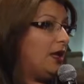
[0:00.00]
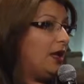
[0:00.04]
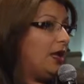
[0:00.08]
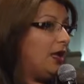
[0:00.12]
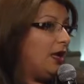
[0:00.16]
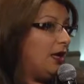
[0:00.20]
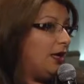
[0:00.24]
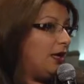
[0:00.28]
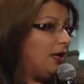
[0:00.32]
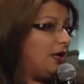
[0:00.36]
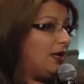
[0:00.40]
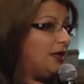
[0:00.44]

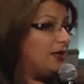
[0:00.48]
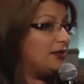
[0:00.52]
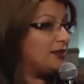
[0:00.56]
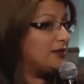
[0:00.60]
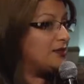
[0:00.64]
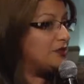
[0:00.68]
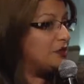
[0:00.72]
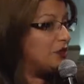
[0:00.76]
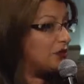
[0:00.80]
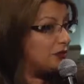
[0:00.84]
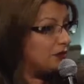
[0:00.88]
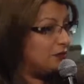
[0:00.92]
He's
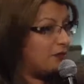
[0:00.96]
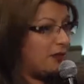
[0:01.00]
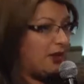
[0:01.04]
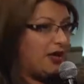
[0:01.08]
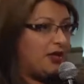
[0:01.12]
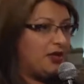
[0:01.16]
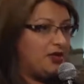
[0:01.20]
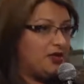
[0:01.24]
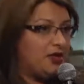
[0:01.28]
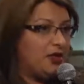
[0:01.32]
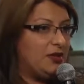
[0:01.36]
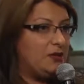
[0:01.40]
not a
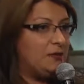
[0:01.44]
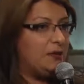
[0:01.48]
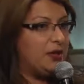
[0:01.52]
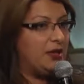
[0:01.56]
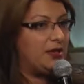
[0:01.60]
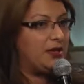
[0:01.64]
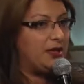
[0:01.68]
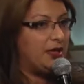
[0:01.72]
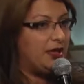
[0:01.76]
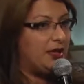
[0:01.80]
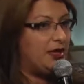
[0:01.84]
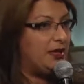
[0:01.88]
patient, but
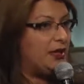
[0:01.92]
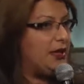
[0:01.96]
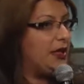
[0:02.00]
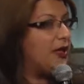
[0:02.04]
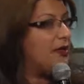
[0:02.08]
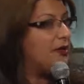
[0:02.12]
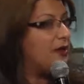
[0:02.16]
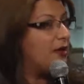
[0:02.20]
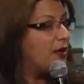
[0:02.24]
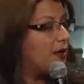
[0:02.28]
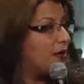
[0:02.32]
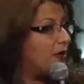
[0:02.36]
he
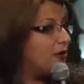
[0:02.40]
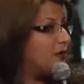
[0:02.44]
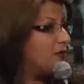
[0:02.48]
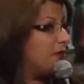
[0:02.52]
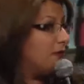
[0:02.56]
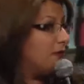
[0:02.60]
needs a lot of